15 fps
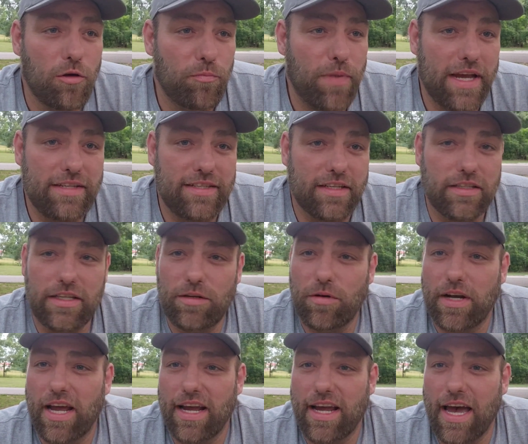Basically
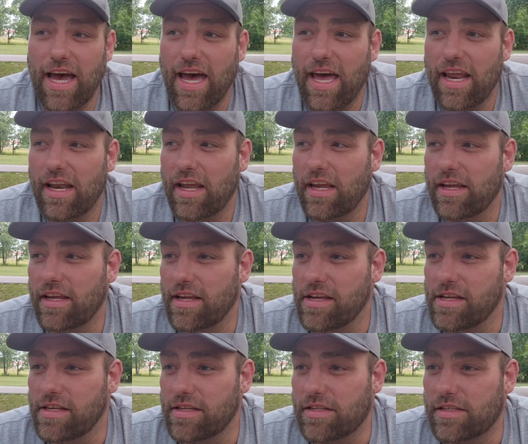what I got
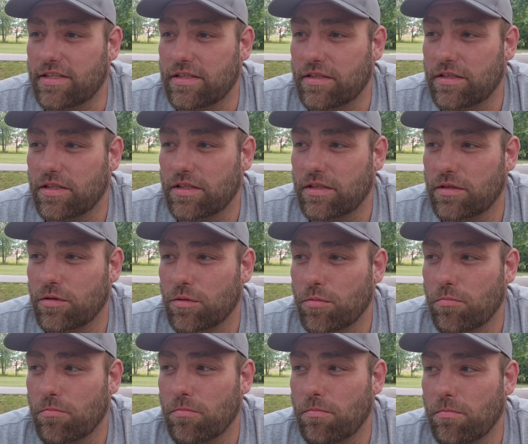is,
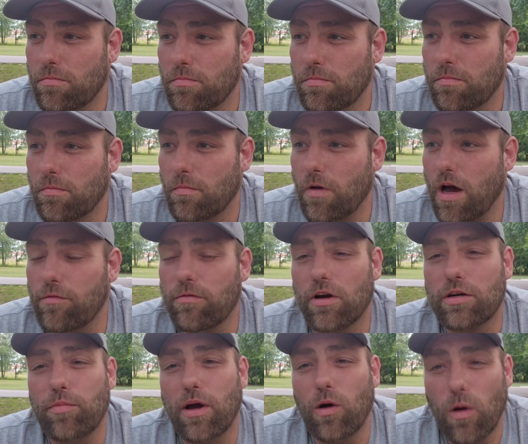I've
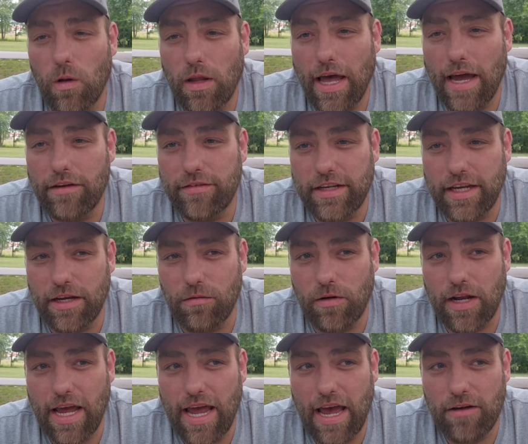worked my whole life to get
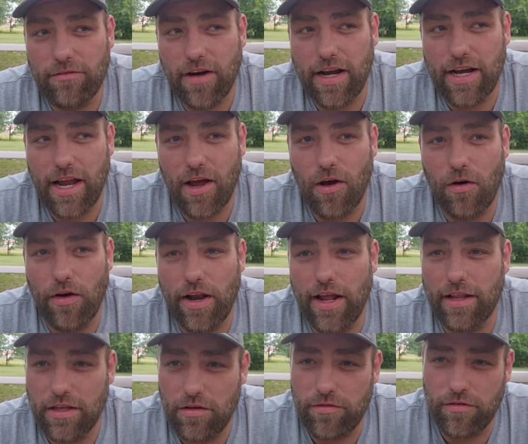what I have right now, and
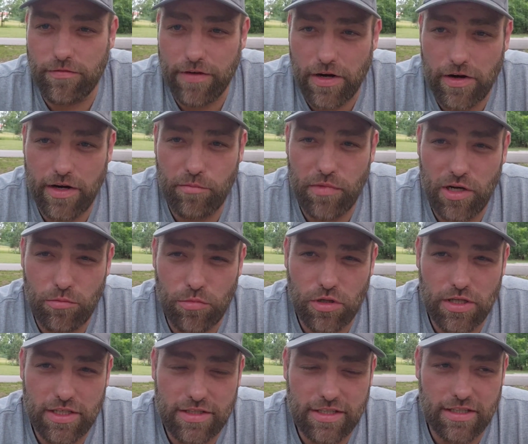I live a very
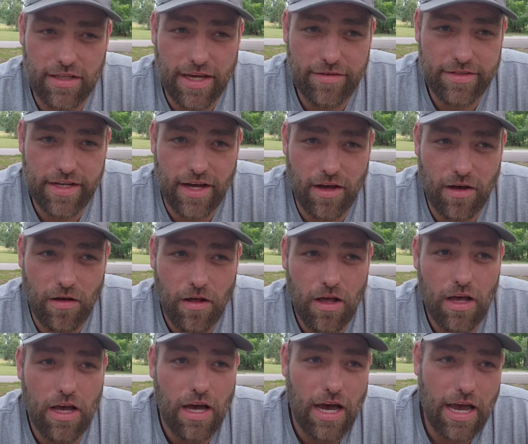minimalistic lifestyle.
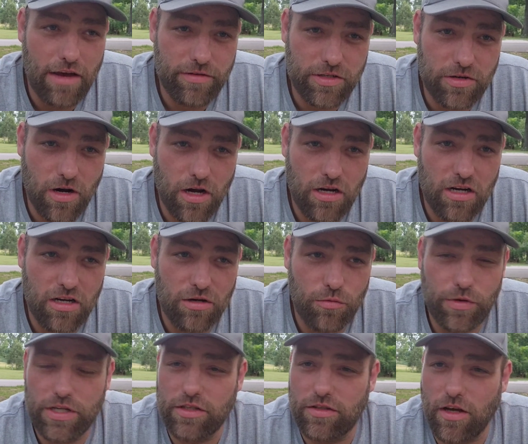I have a truck,
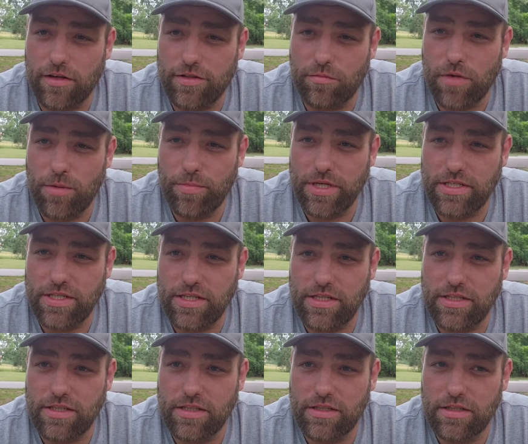which is also my
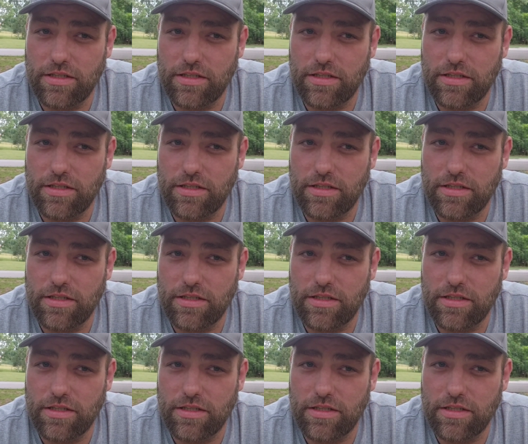business.